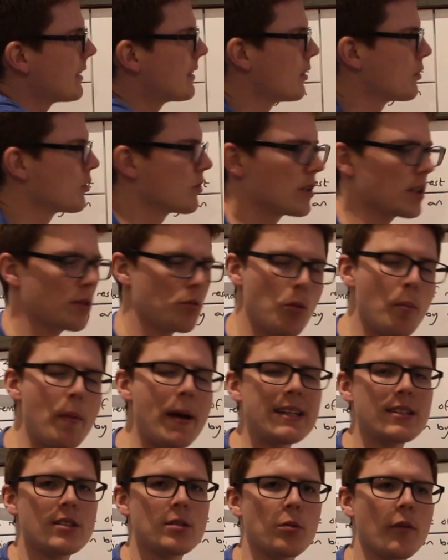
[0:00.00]
tells us that the
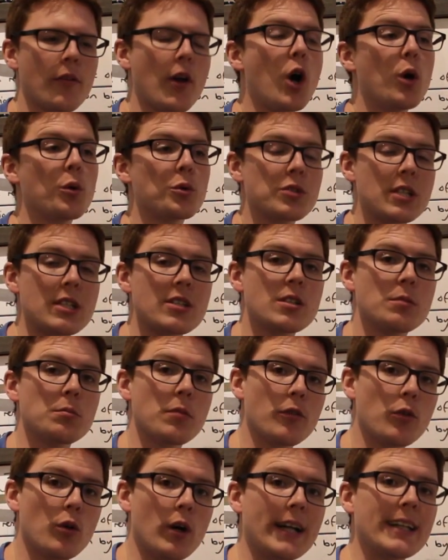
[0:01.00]
momentum of the whole system
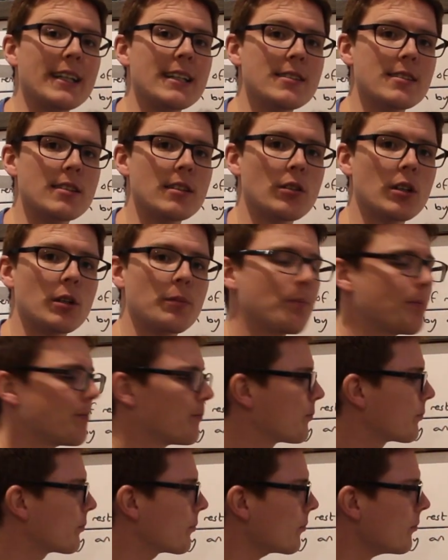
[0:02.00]
beforehand is 0.
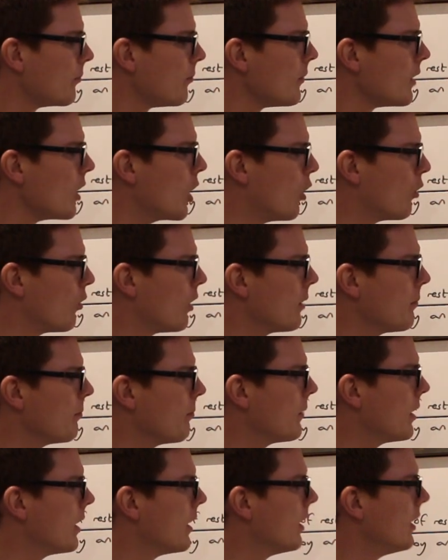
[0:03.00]
Alright?
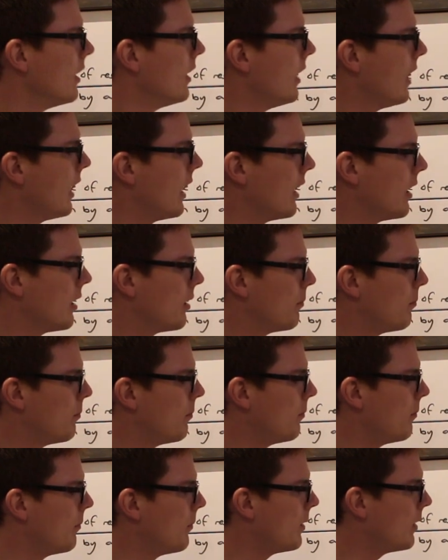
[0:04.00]

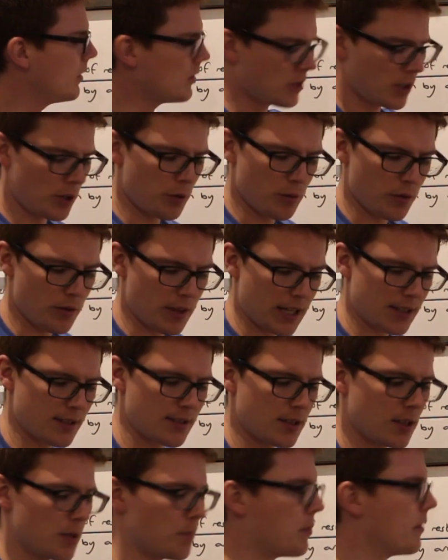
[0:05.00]
So
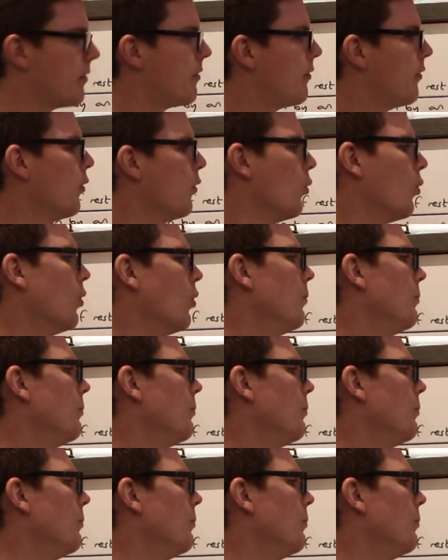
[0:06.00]
that's the before